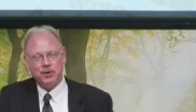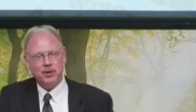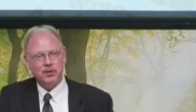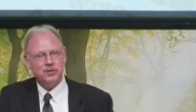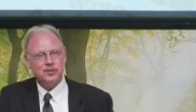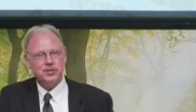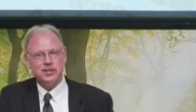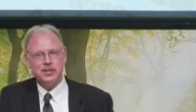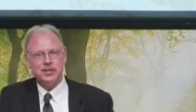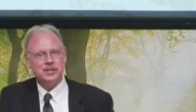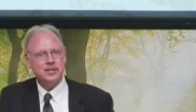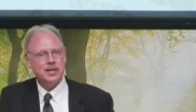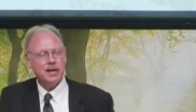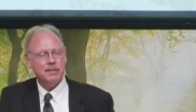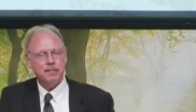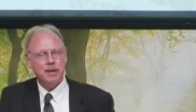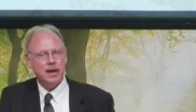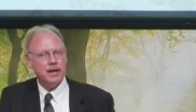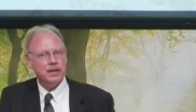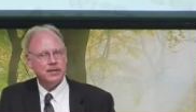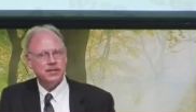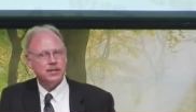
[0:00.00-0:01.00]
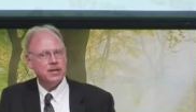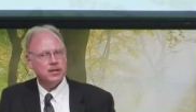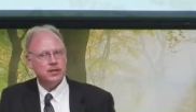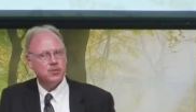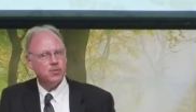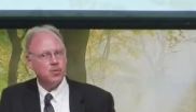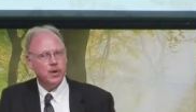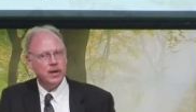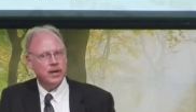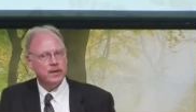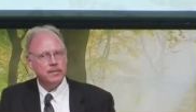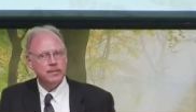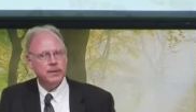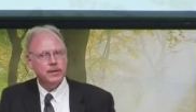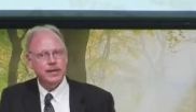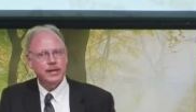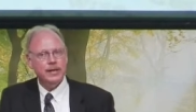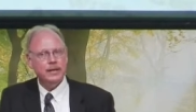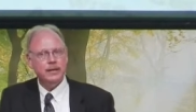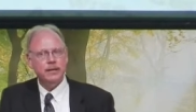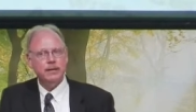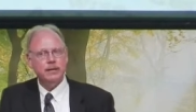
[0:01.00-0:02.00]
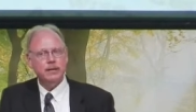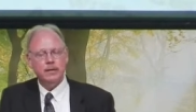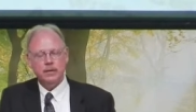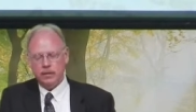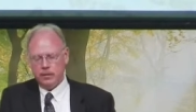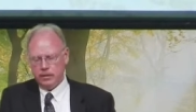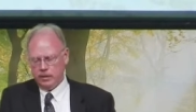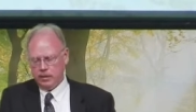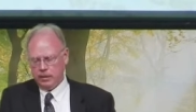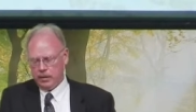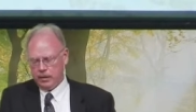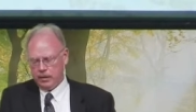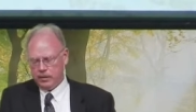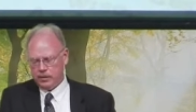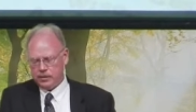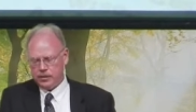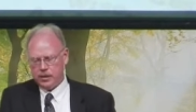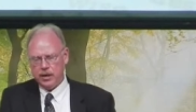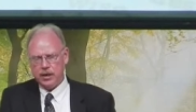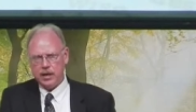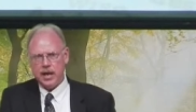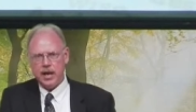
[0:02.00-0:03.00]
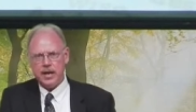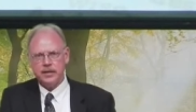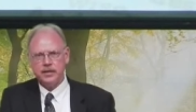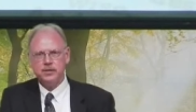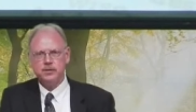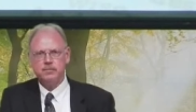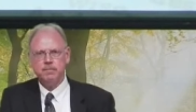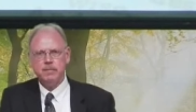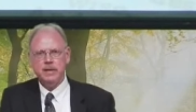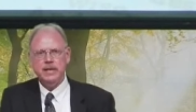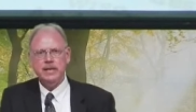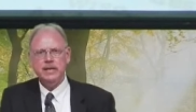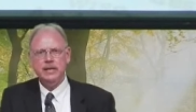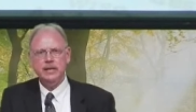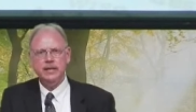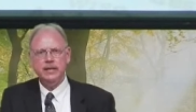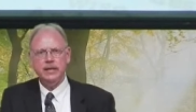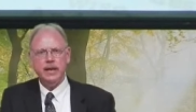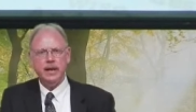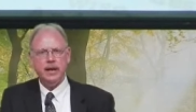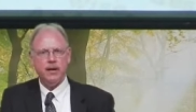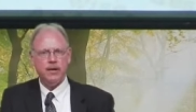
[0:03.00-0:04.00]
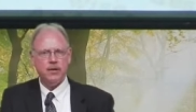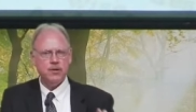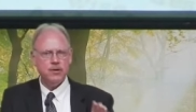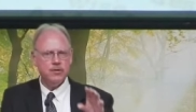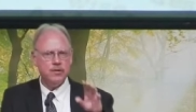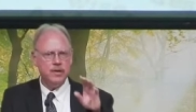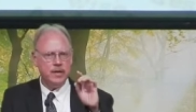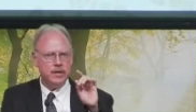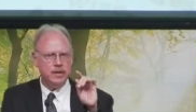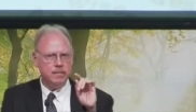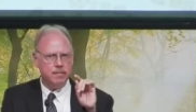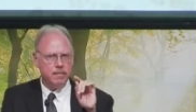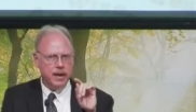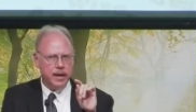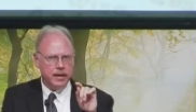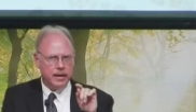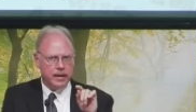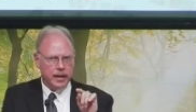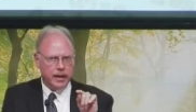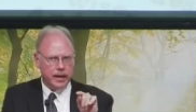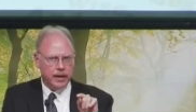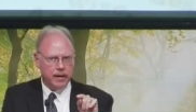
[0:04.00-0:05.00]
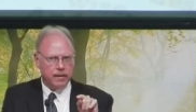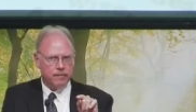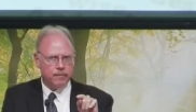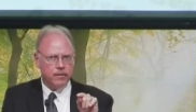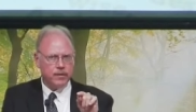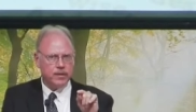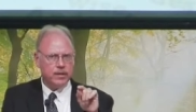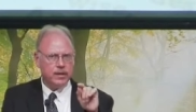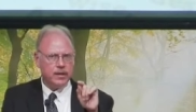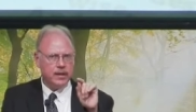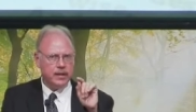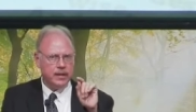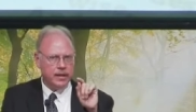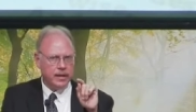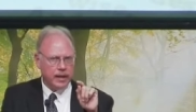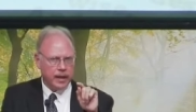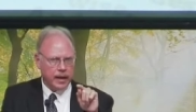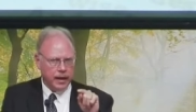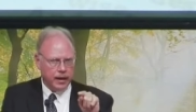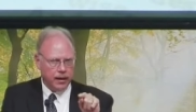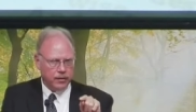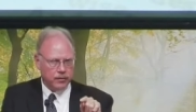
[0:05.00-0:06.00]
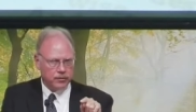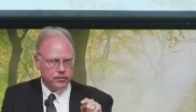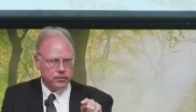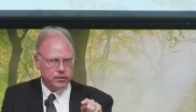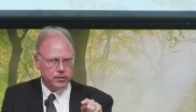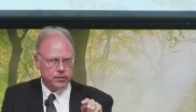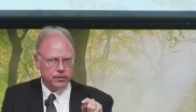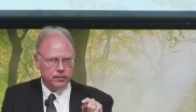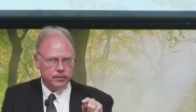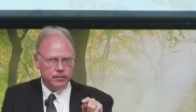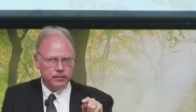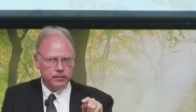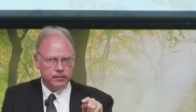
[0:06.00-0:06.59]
Paul says that's not the way to be. Not like just beating the air. You need to make everything count.